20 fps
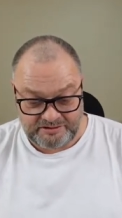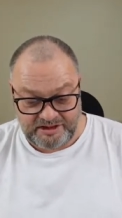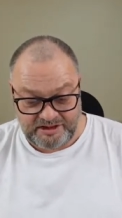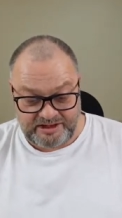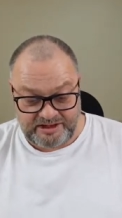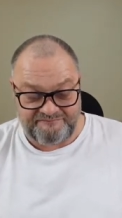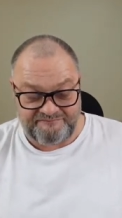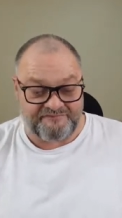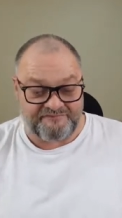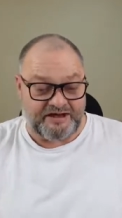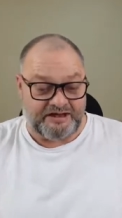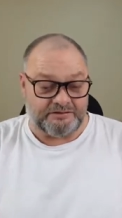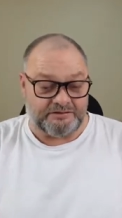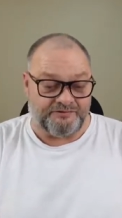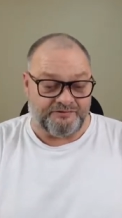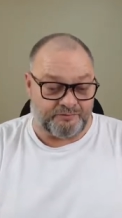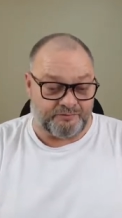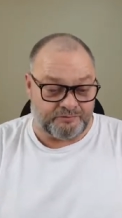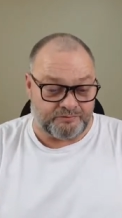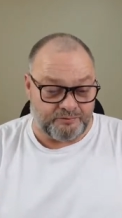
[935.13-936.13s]
I
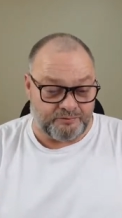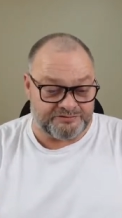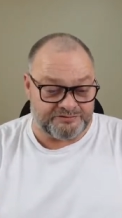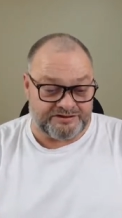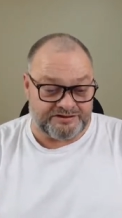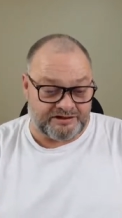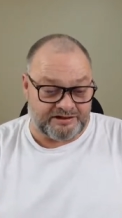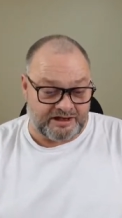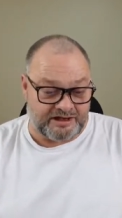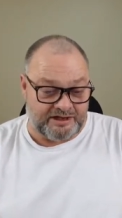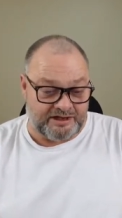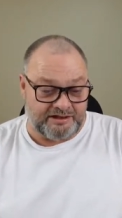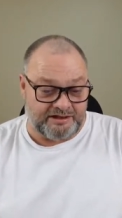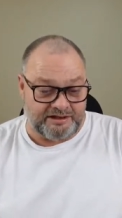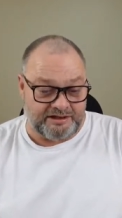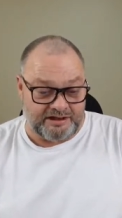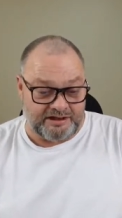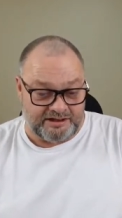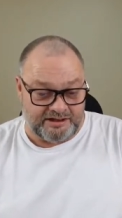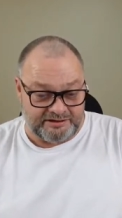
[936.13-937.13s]
follow the rules and the
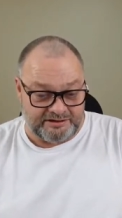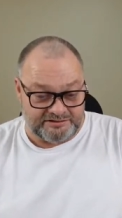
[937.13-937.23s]
guidelines.